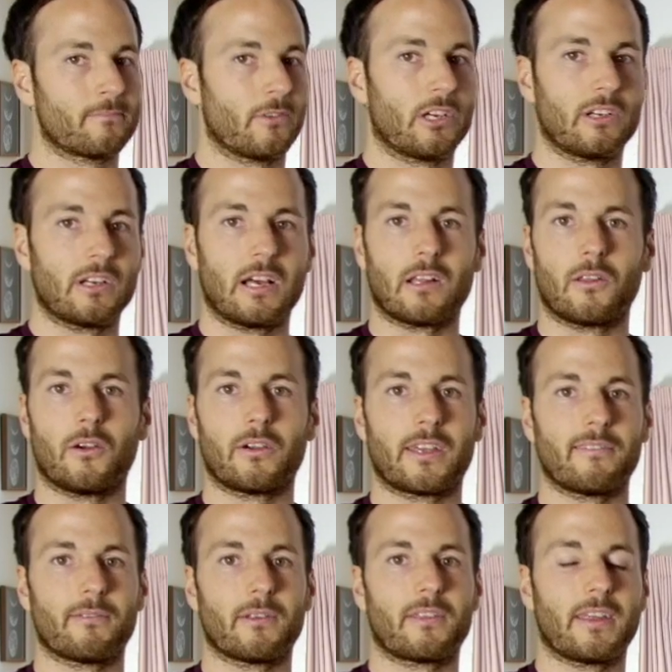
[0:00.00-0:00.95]
You're not
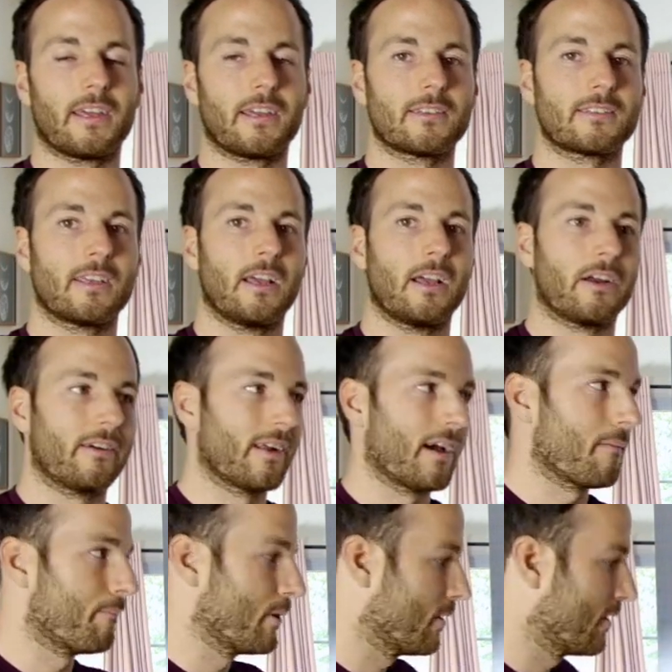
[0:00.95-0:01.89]
looking for things. You're
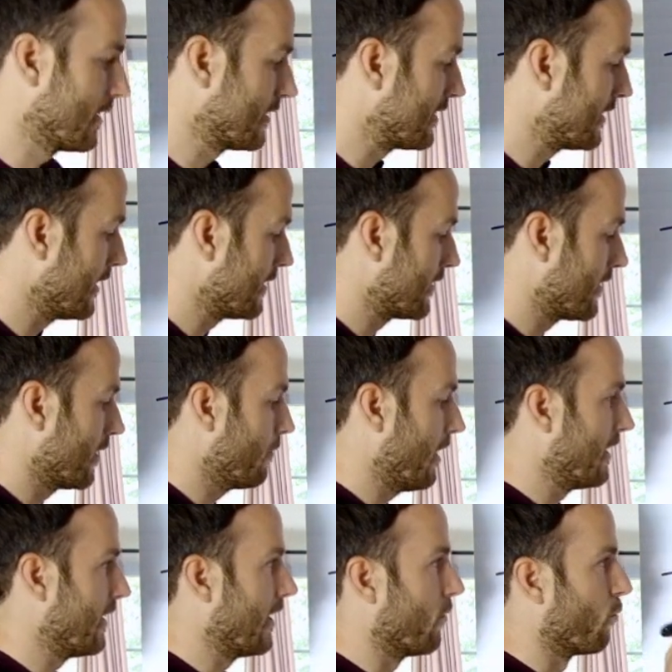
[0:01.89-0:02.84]
not building a system
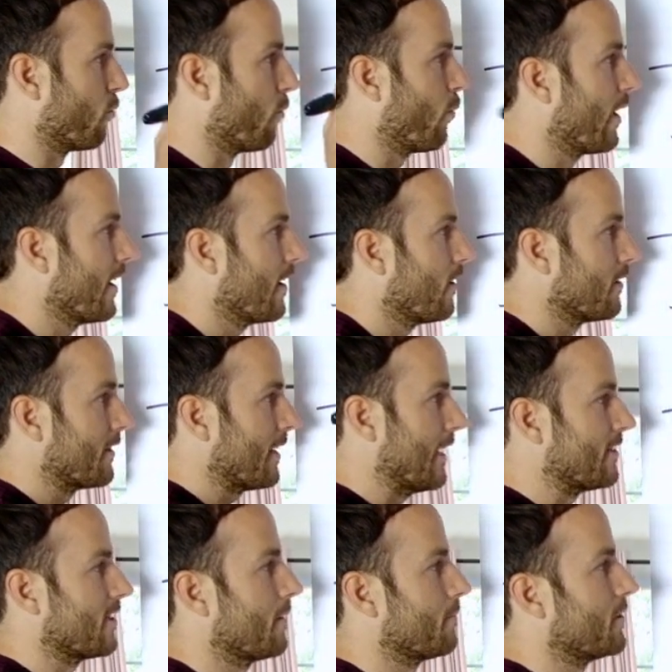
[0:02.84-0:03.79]
and it will
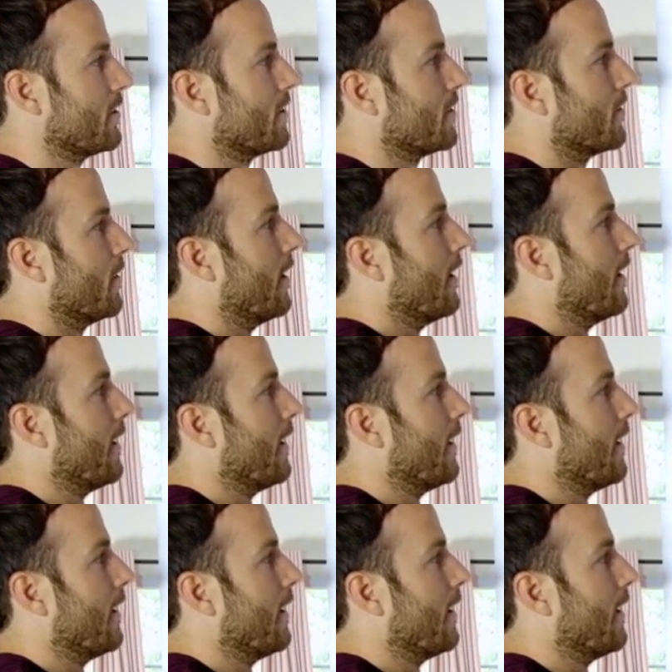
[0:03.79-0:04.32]
catch up to you.